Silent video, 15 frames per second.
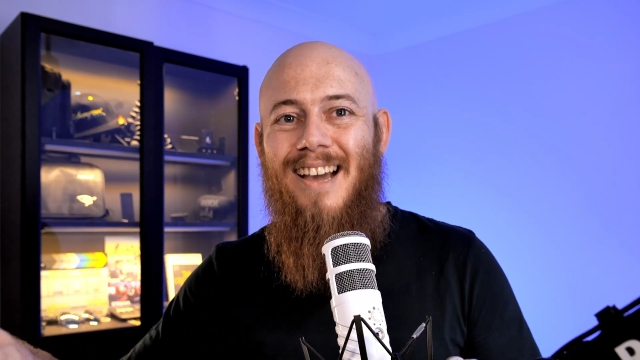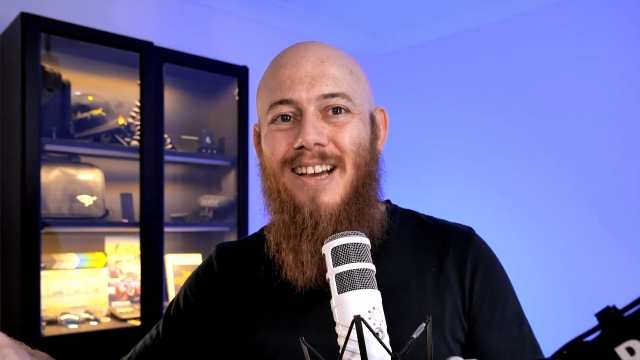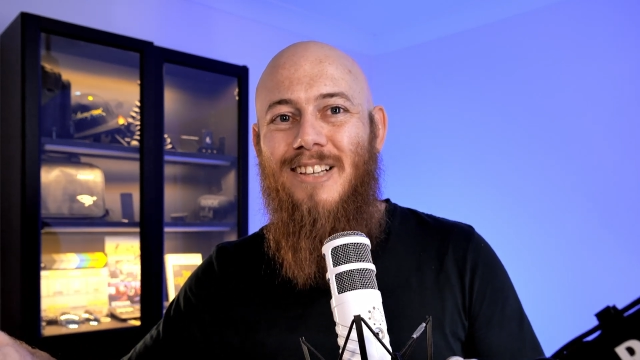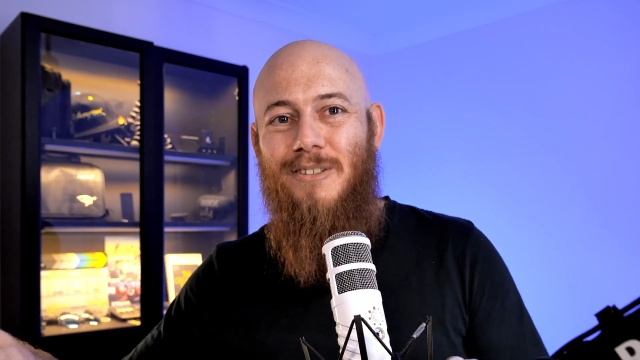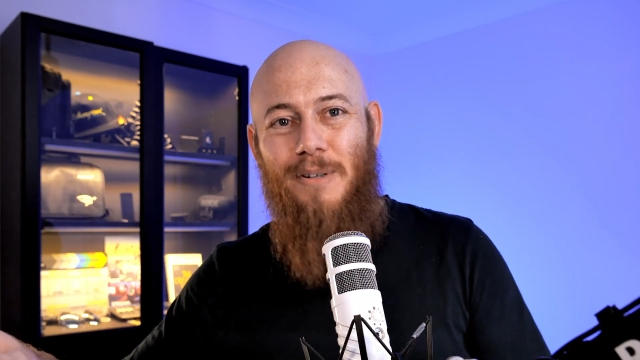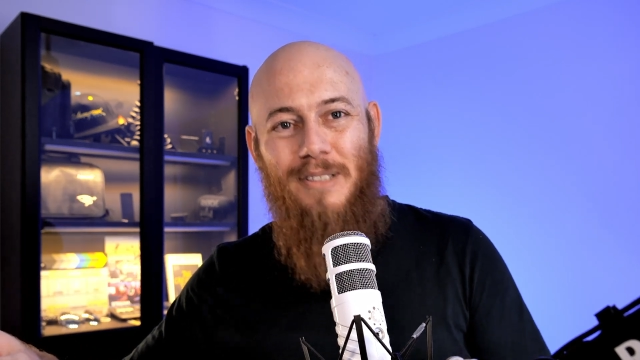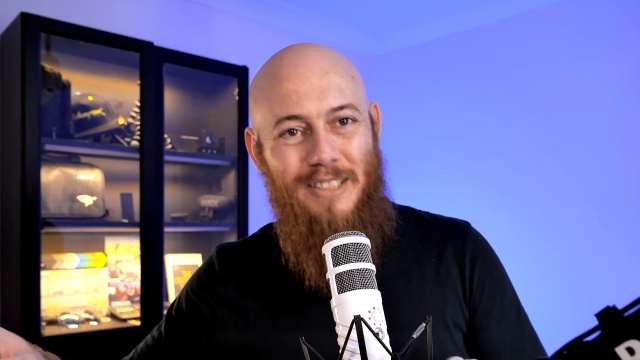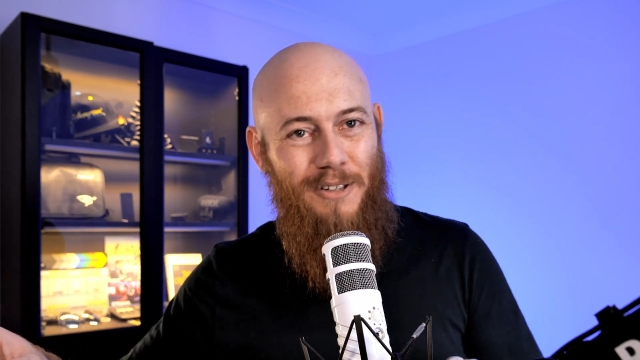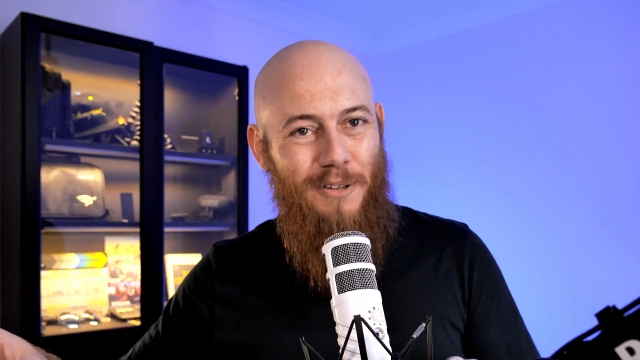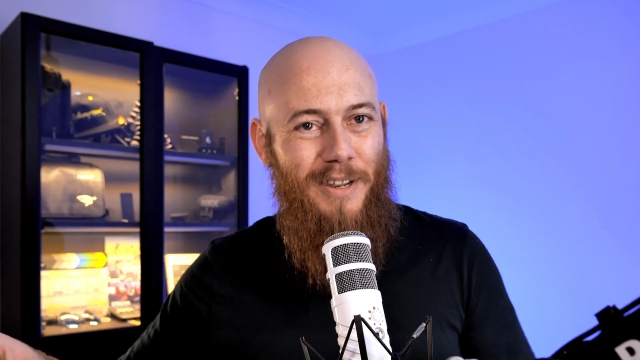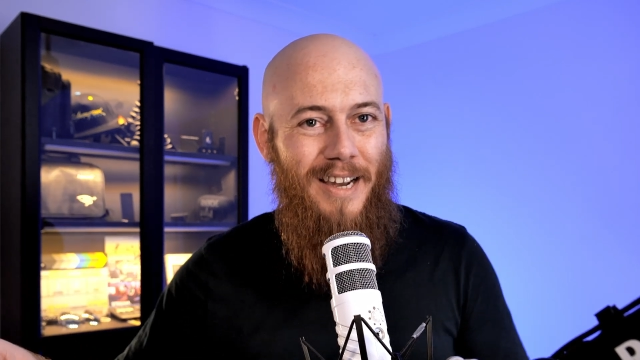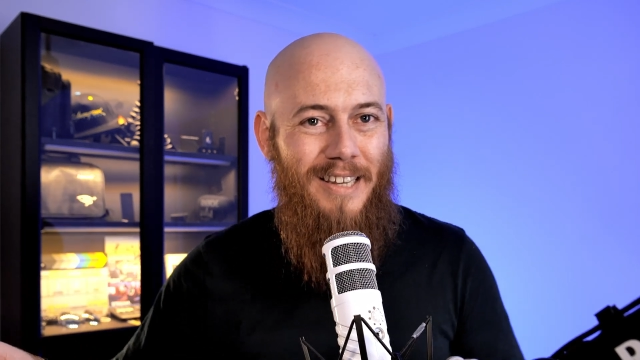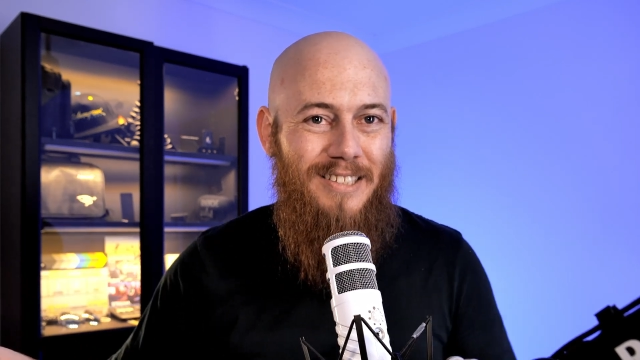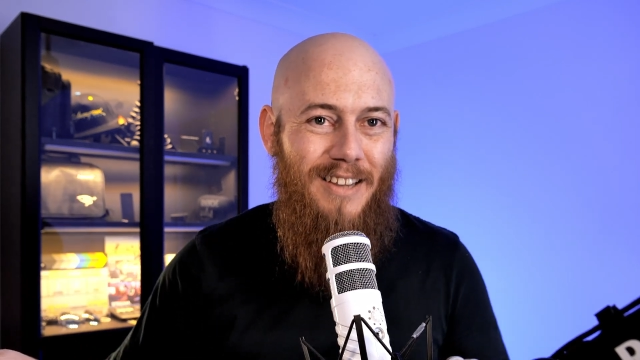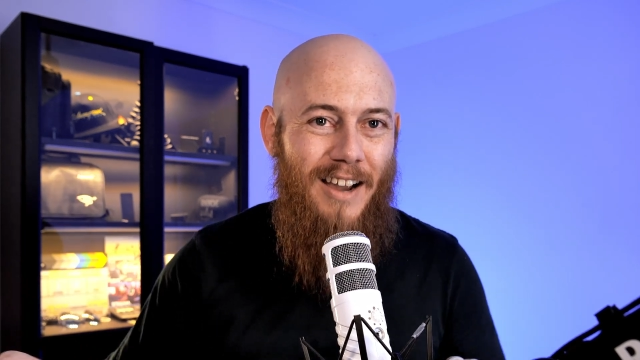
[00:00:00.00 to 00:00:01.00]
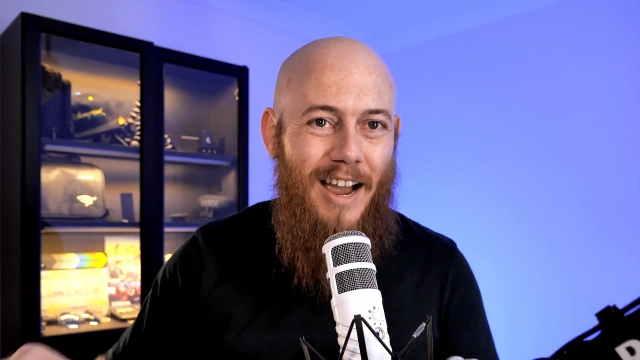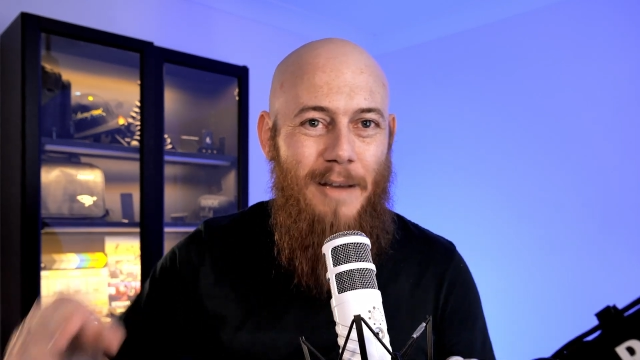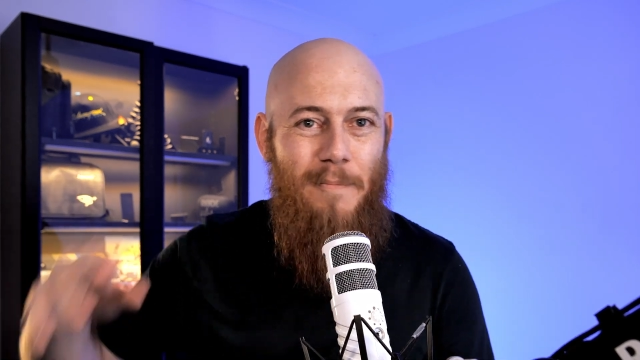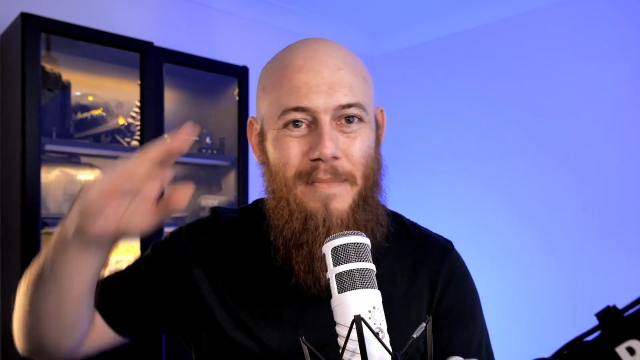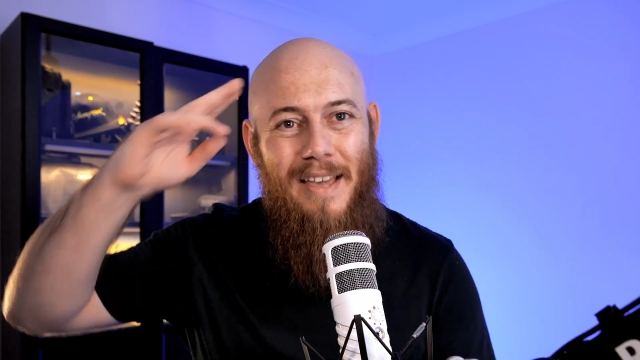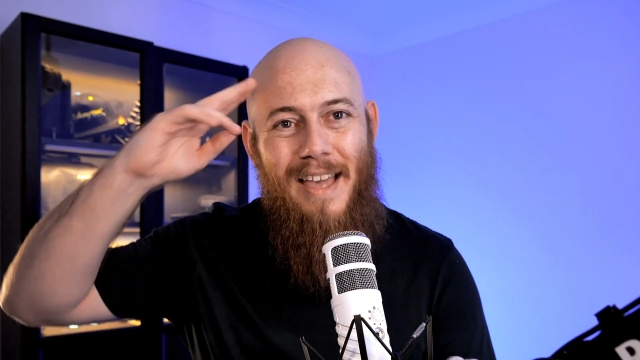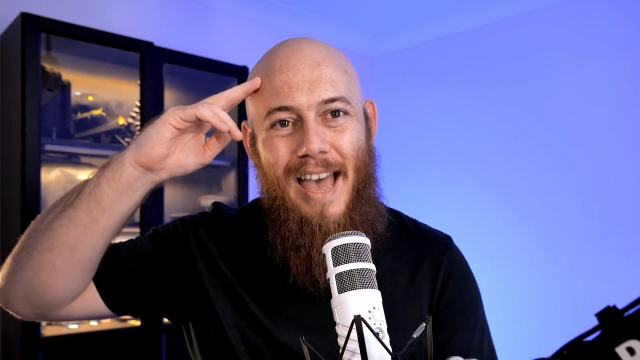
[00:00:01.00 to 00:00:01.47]
So until next
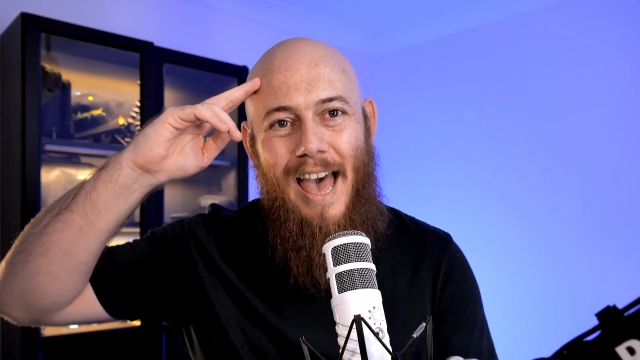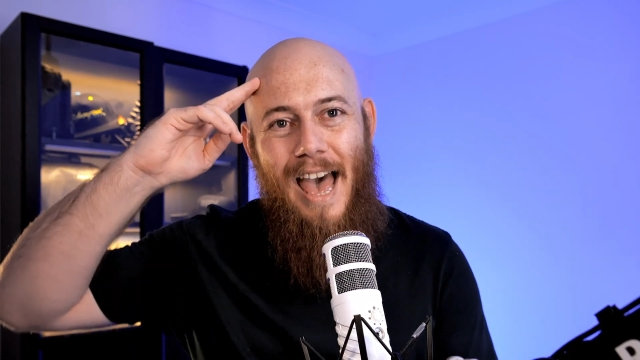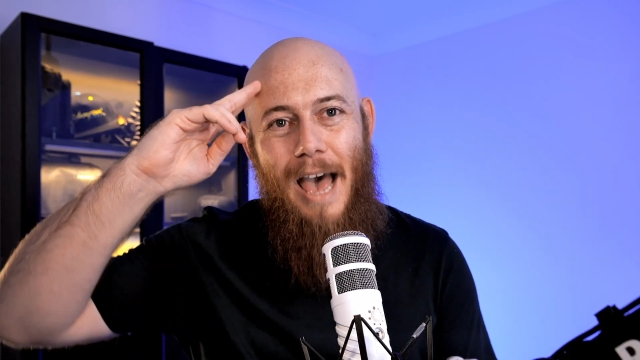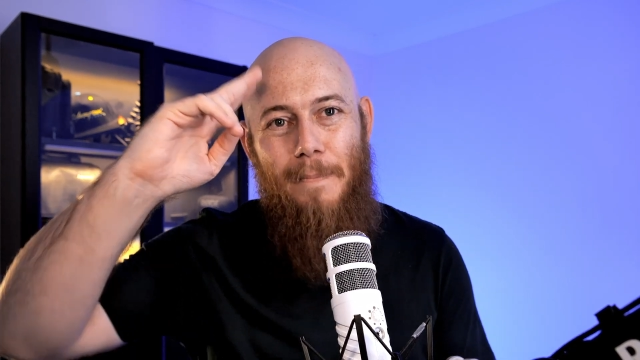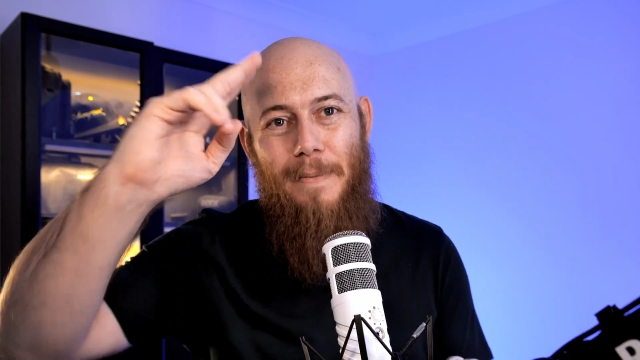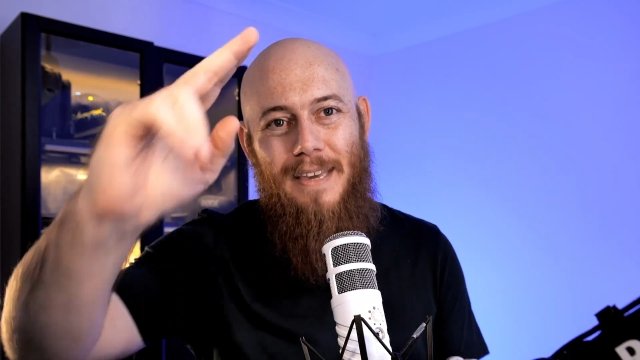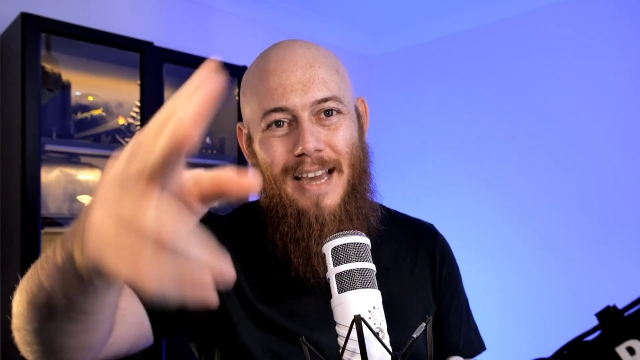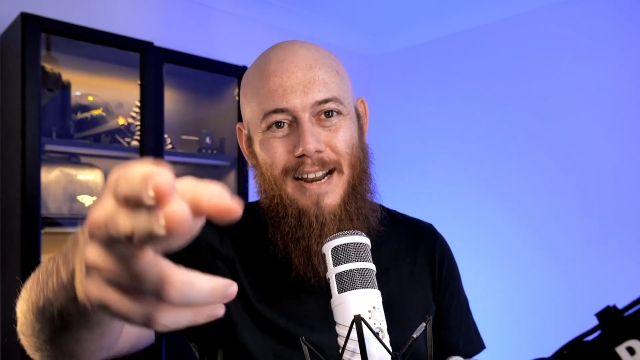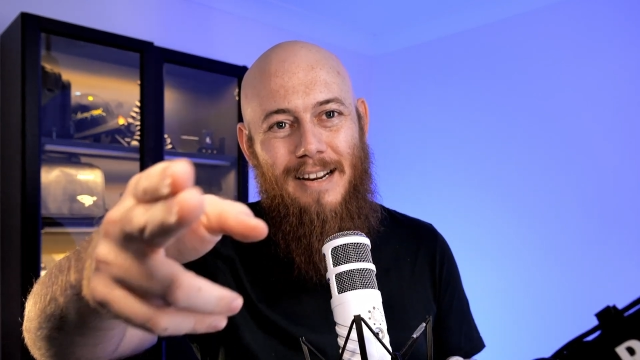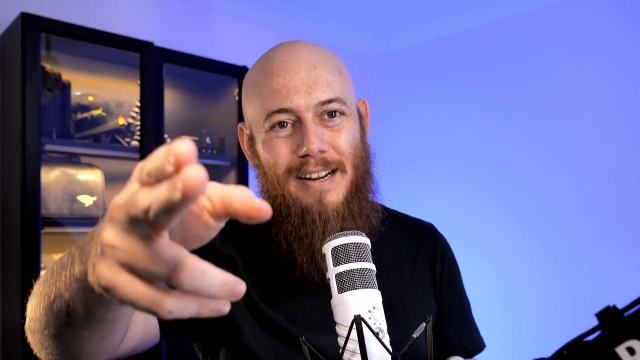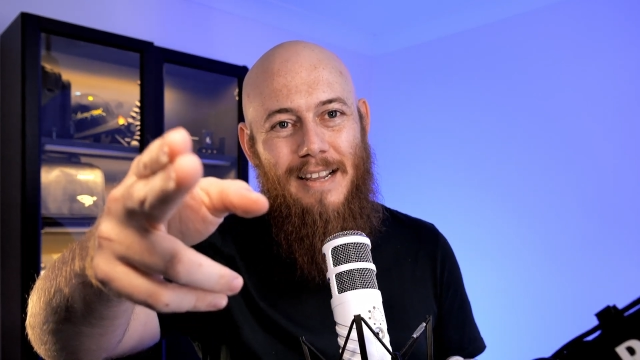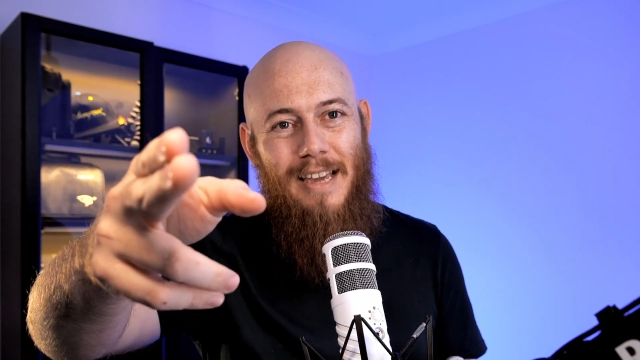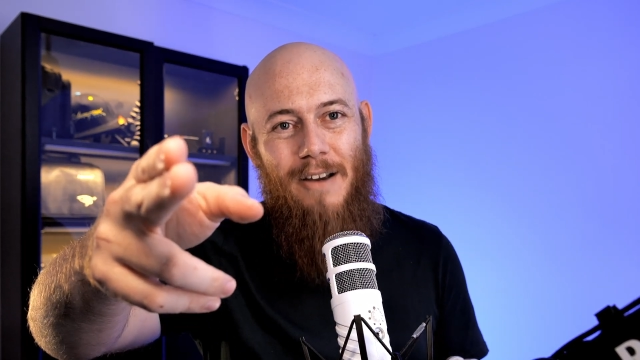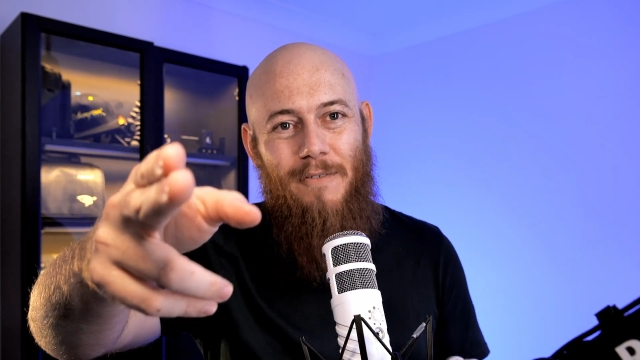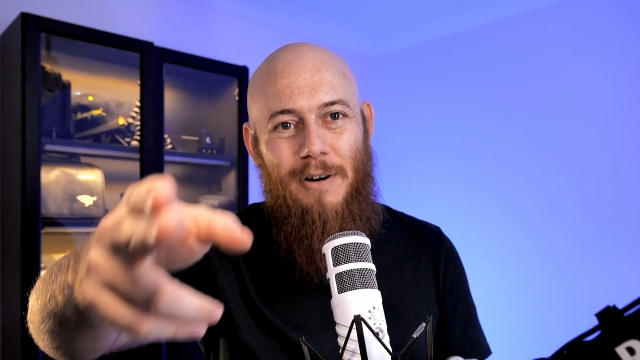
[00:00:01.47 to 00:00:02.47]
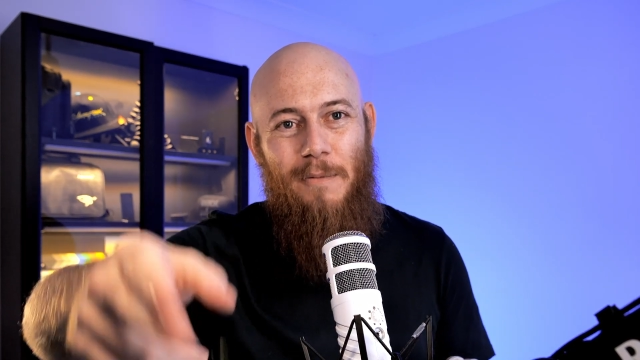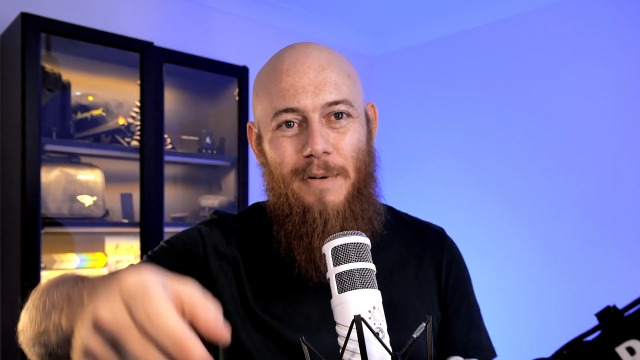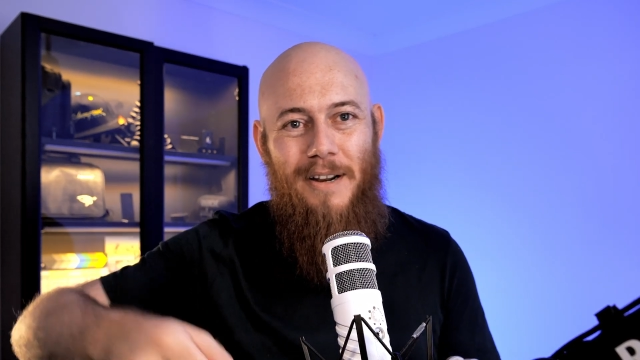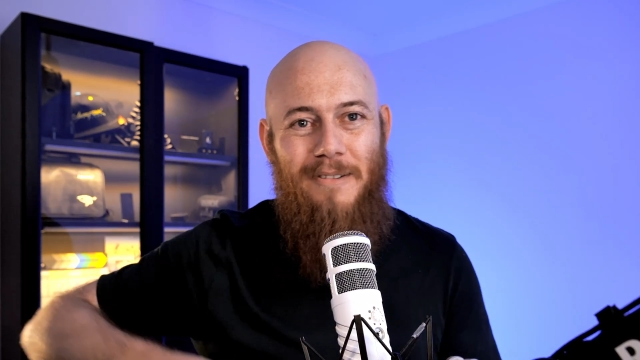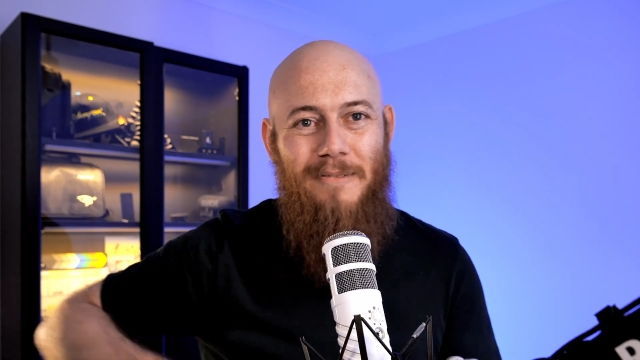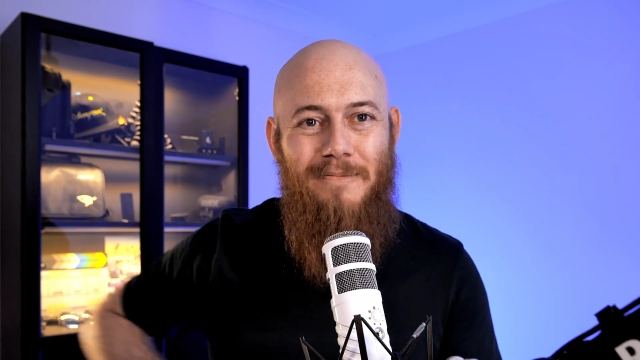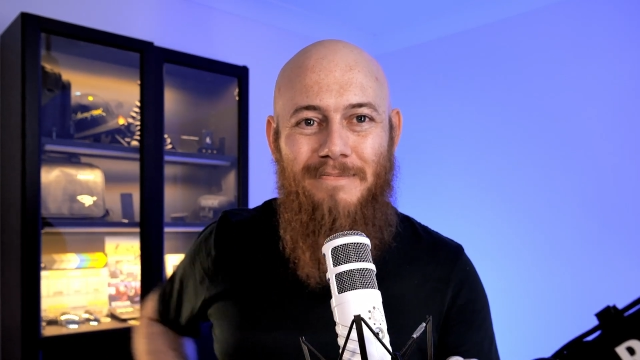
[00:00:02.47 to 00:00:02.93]
time, happy editing,
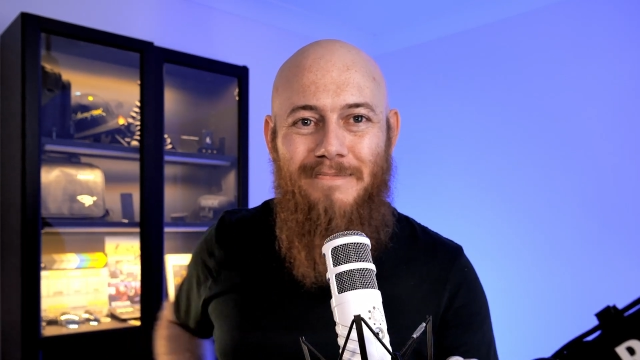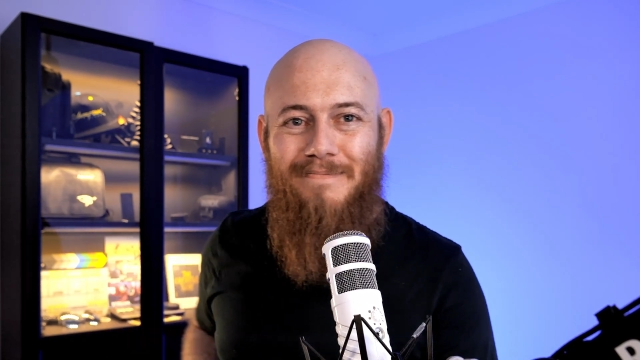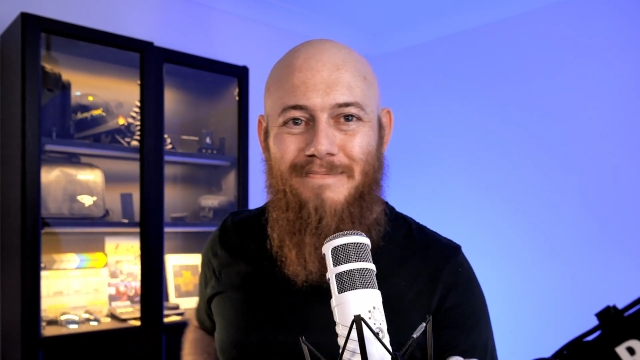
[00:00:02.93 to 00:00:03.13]
everyone.